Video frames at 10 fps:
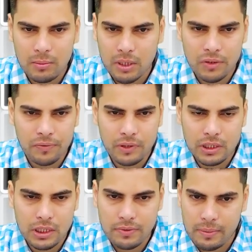much of
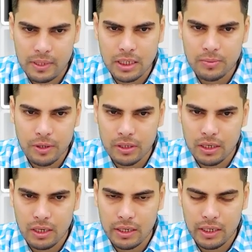questions from these
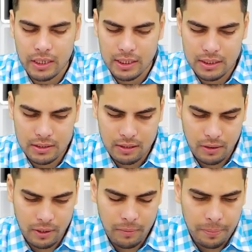particular areas. Okay.